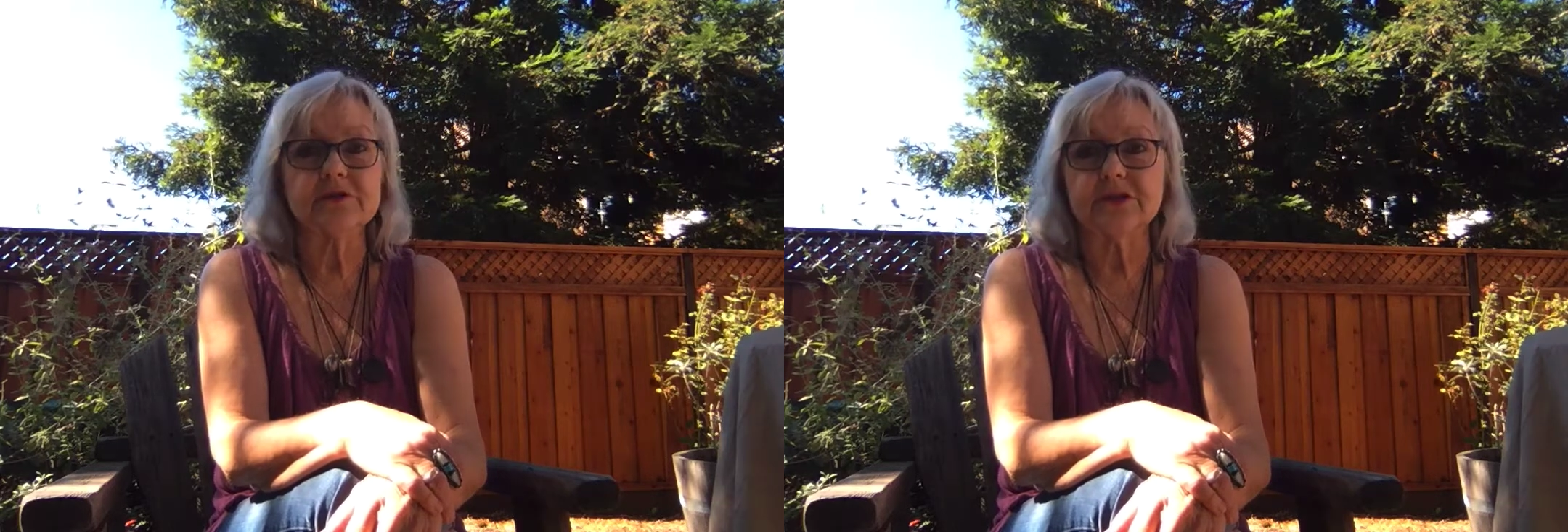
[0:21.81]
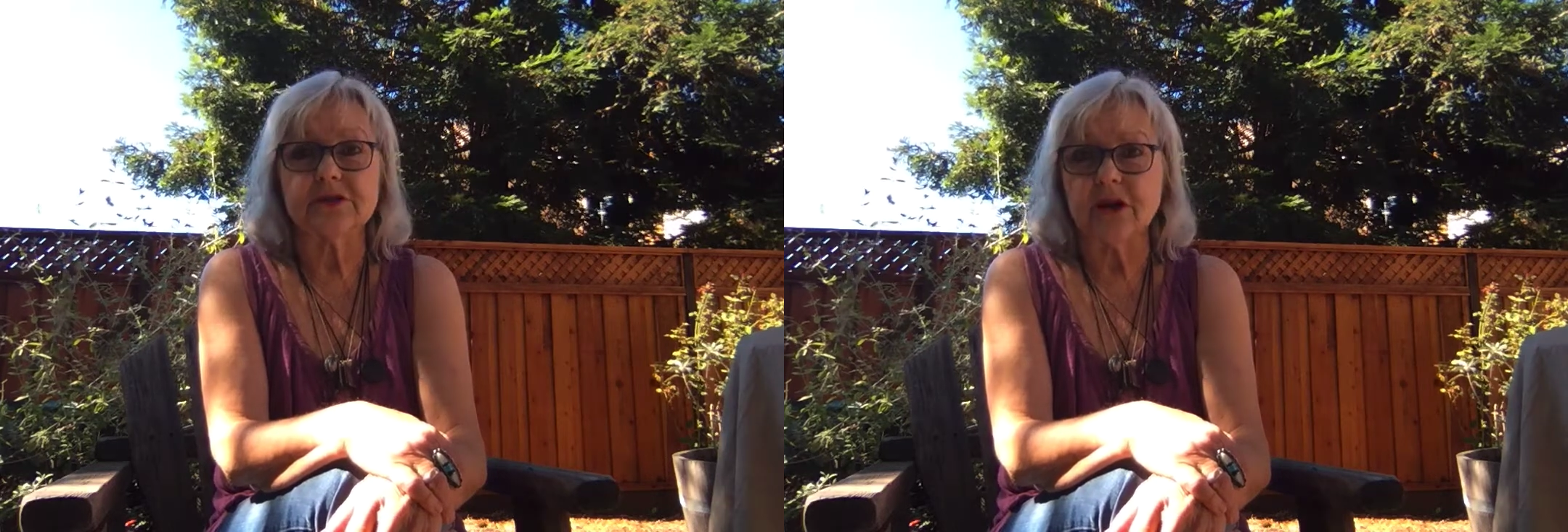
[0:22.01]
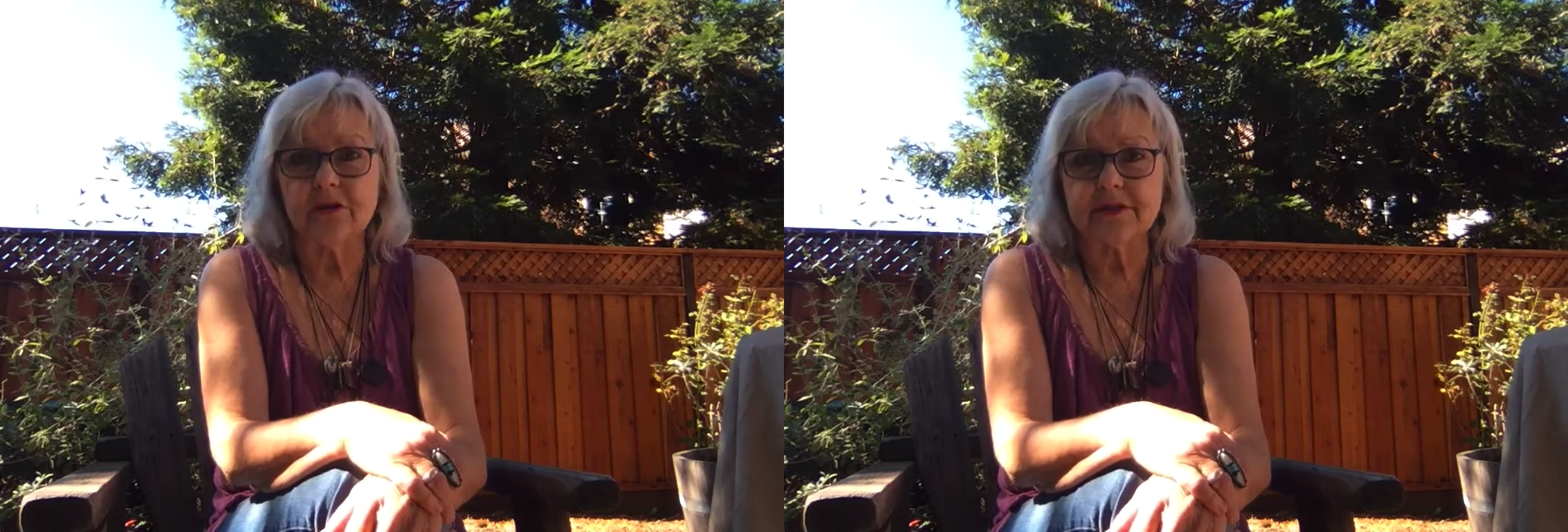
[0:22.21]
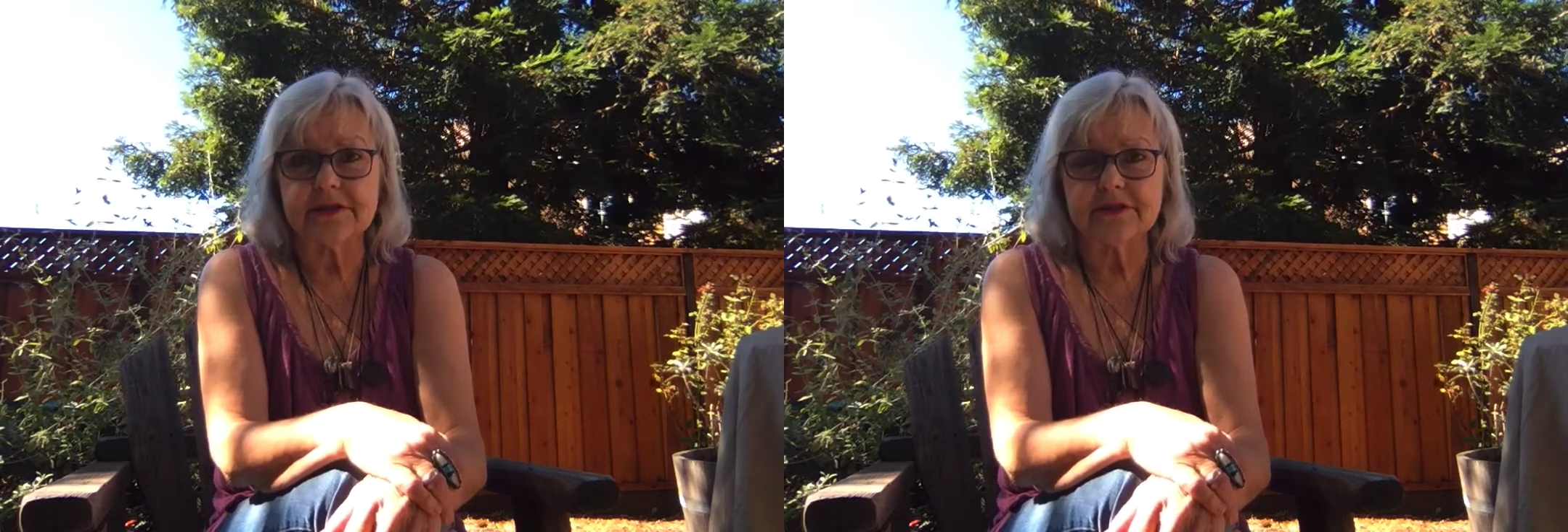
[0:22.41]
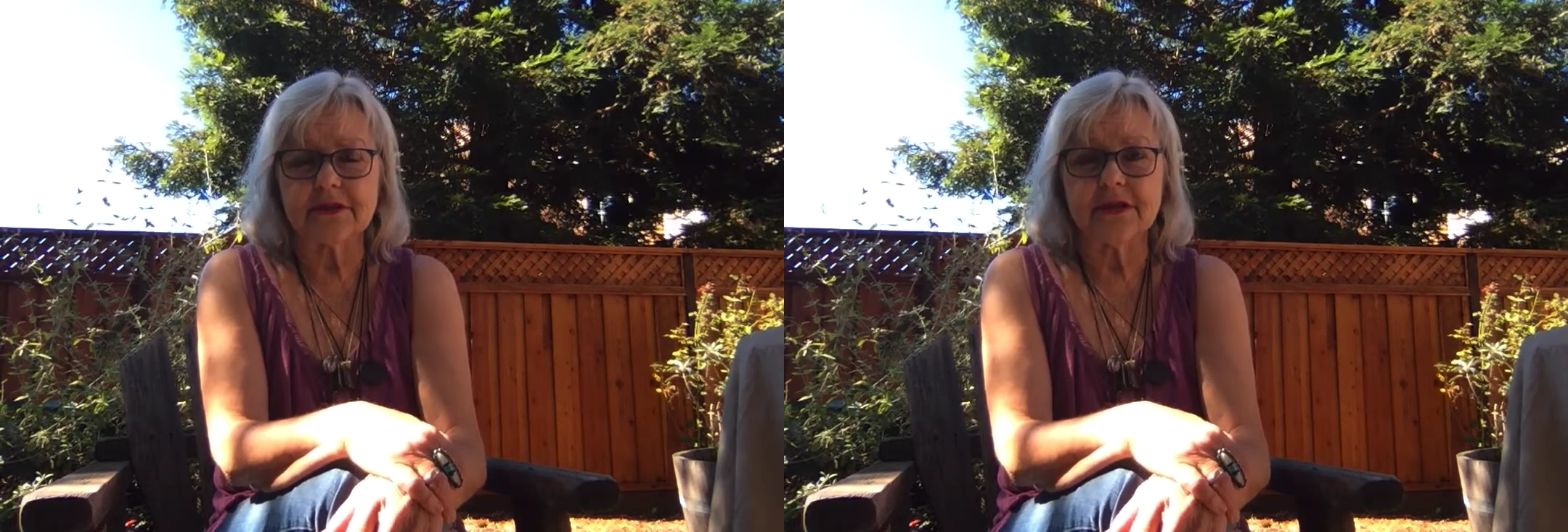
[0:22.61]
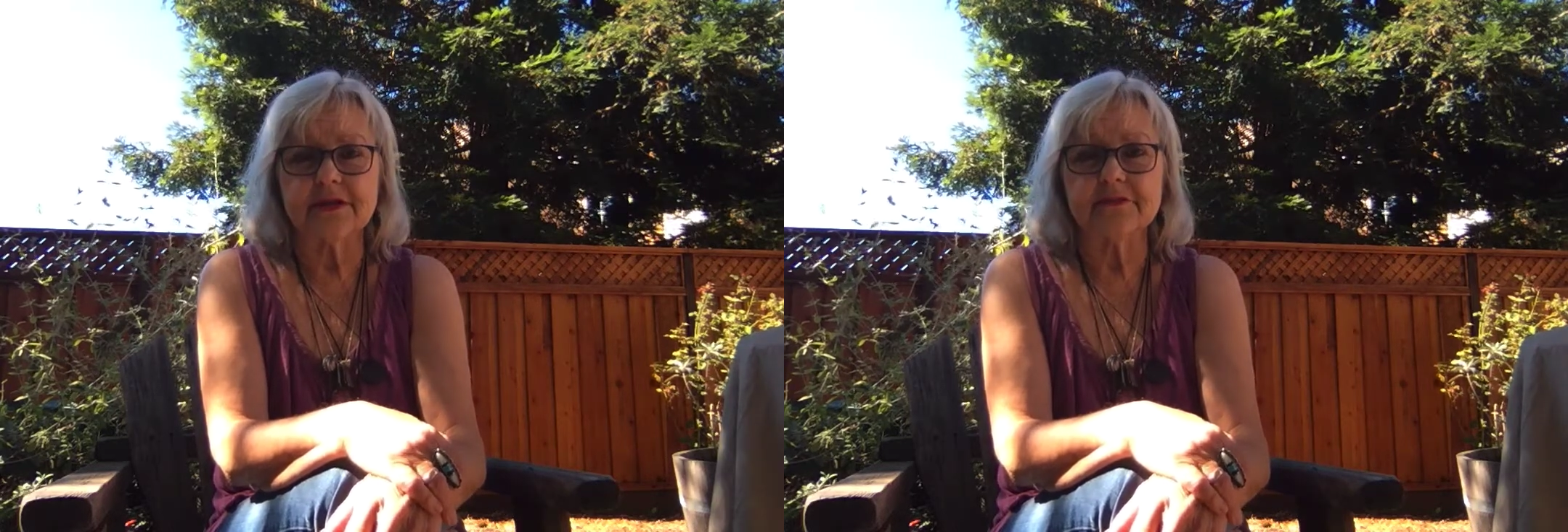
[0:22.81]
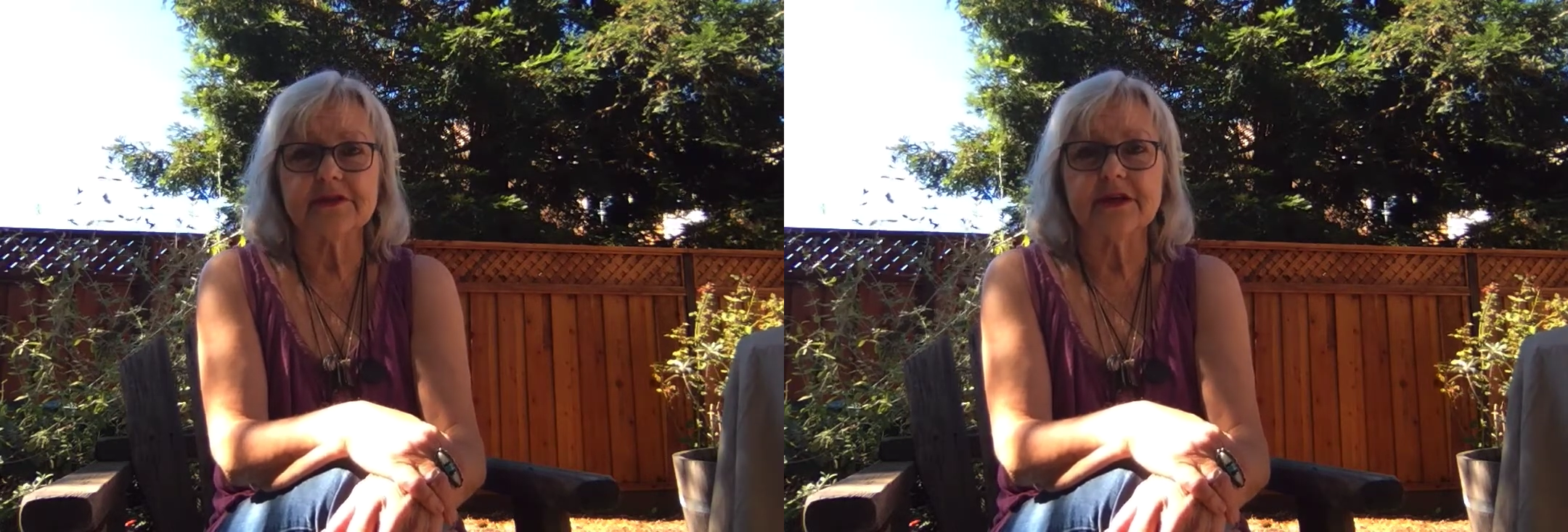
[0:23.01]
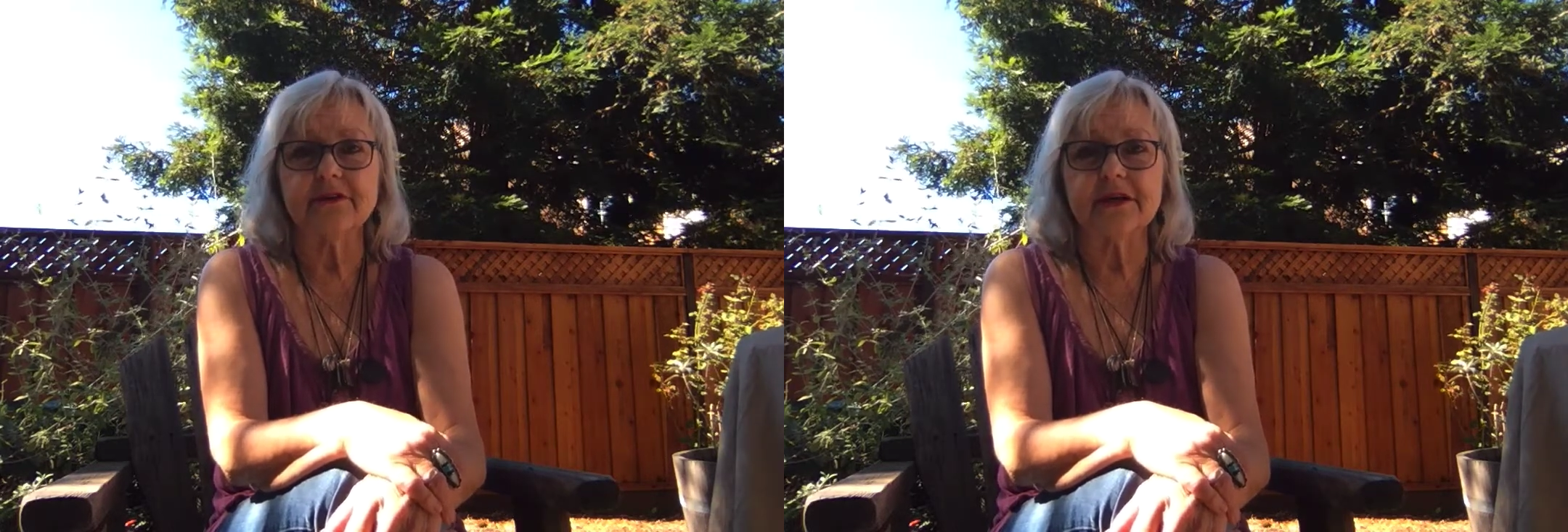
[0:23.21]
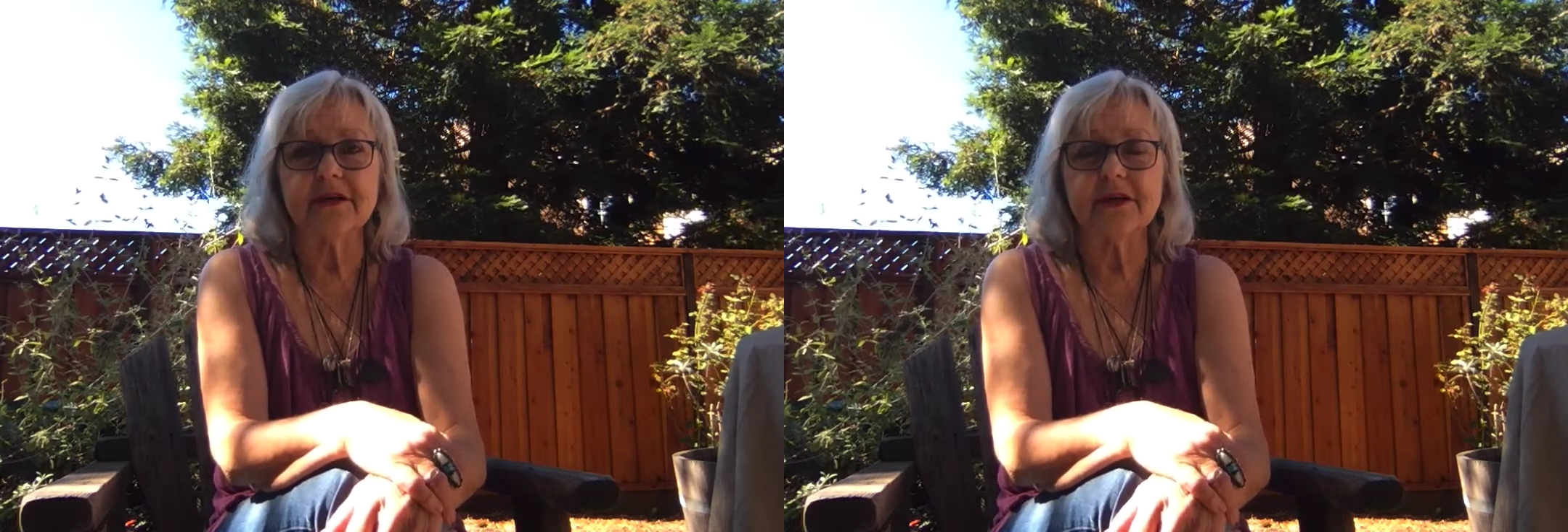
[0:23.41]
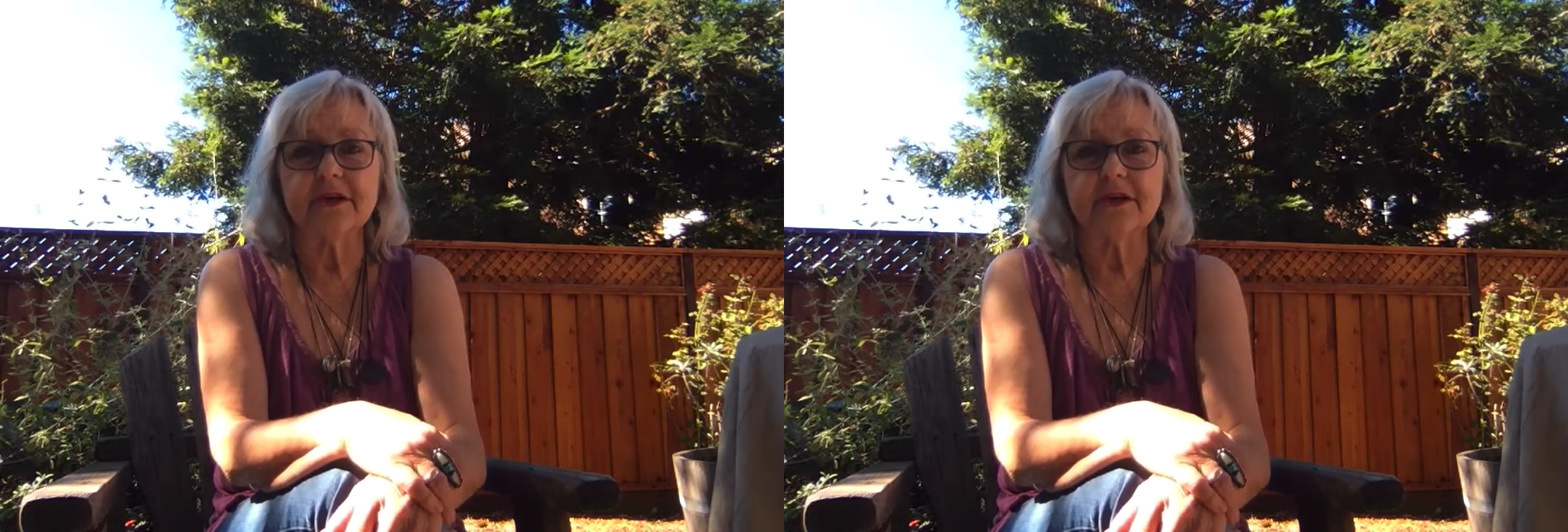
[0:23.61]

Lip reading: which is always kind of a scary